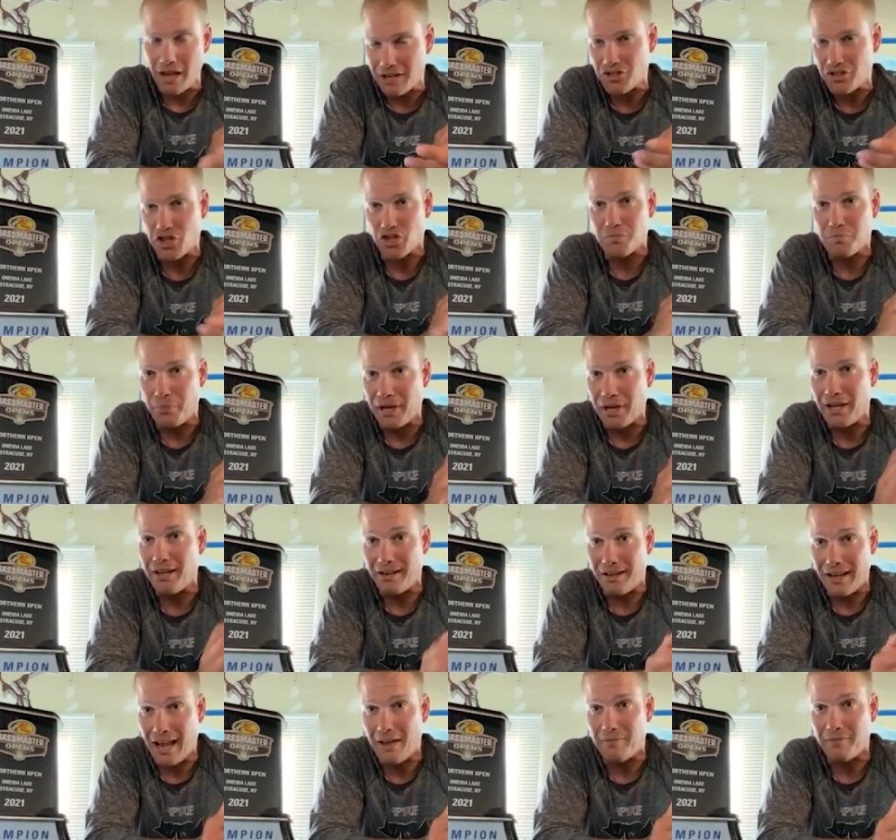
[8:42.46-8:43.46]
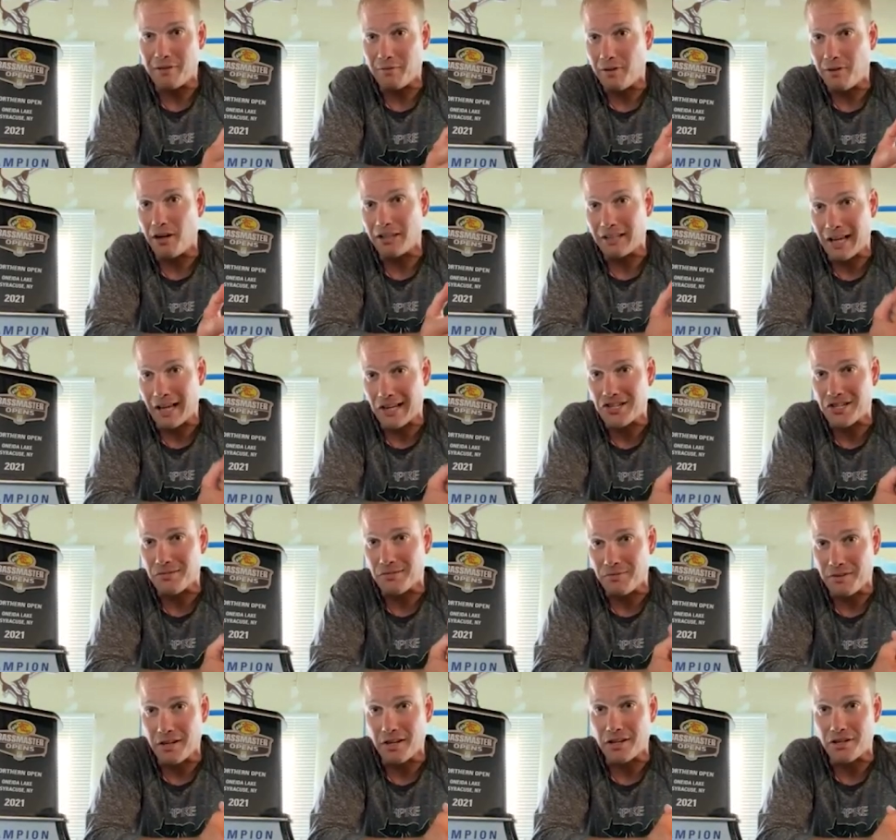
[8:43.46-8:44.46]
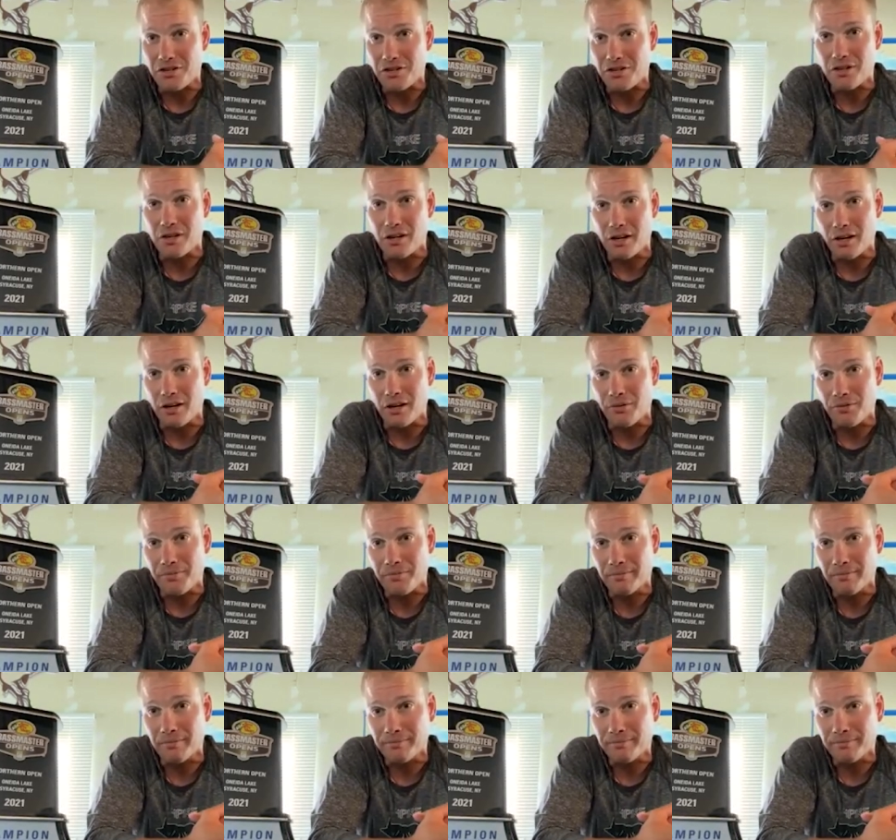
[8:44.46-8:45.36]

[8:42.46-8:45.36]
just bit and having fun catching fish you know